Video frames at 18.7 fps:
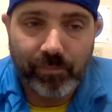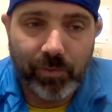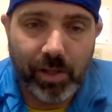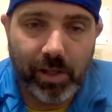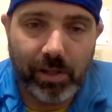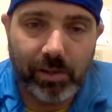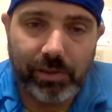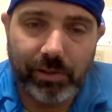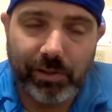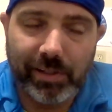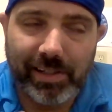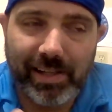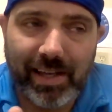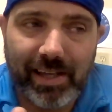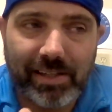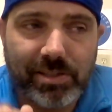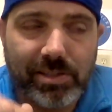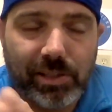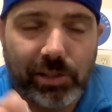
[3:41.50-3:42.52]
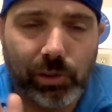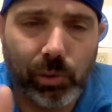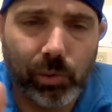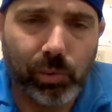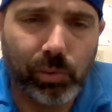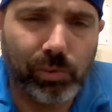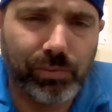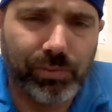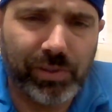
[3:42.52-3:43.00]
Now, 39 is the
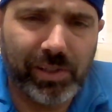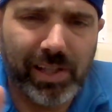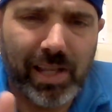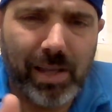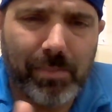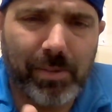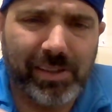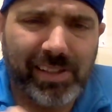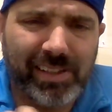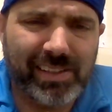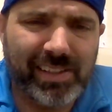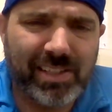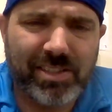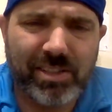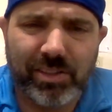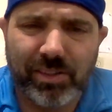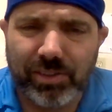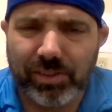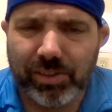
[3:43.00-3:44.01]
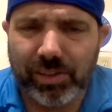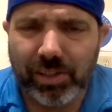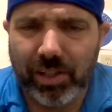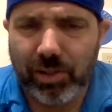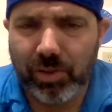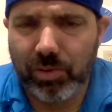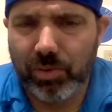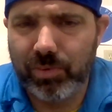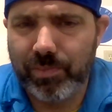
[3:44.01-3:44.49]
total for the game. I think that's a little
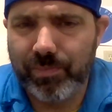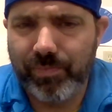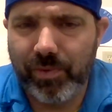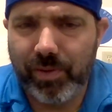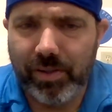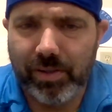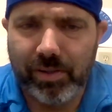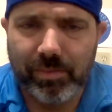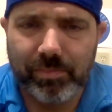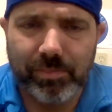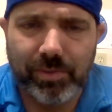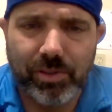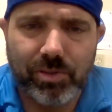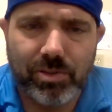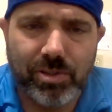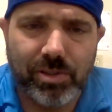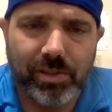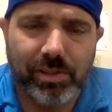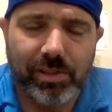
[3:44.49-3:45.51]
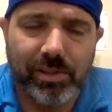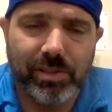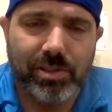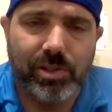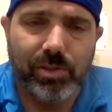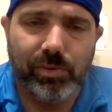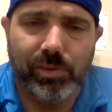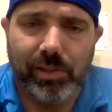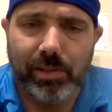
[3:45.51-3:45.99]
low. Usually these
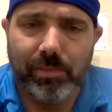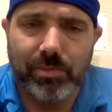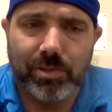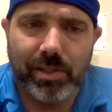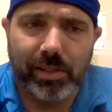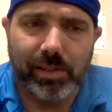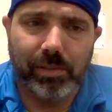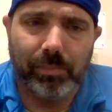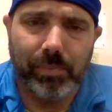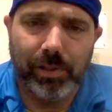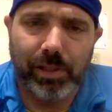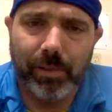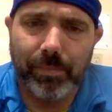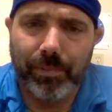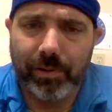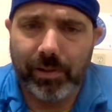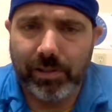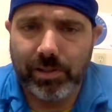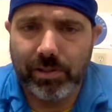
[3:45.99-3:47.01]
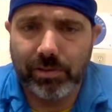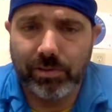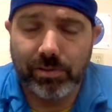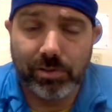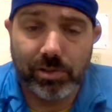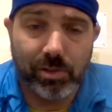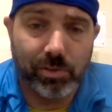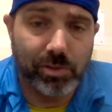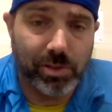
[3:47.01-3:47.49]
two teams like to beat up on each other
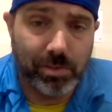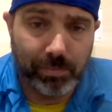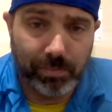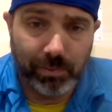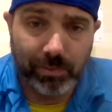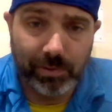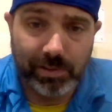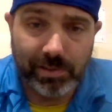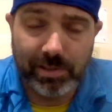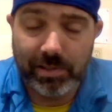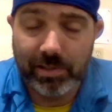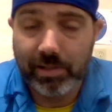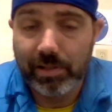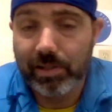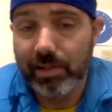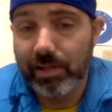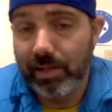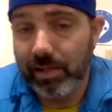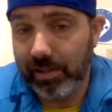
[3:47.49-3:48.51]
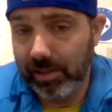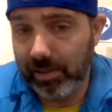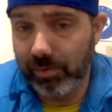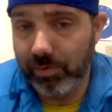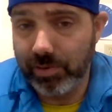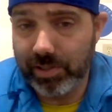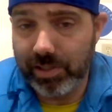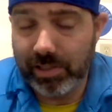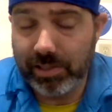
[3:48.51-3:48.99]
and score some points. And I think
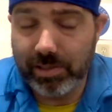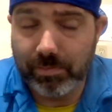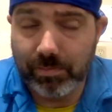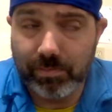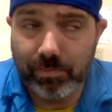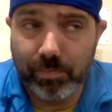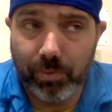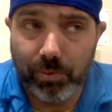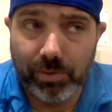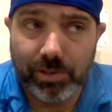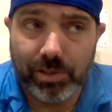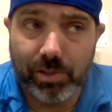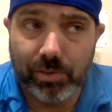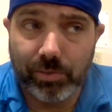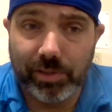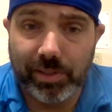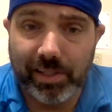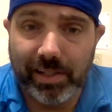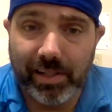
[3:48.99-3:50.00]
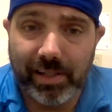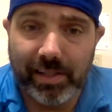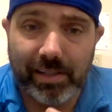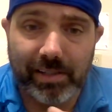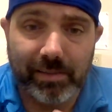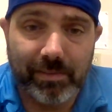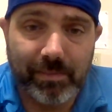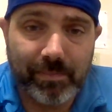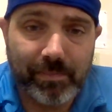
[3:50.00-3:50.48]
we're going to see some points scored tonight.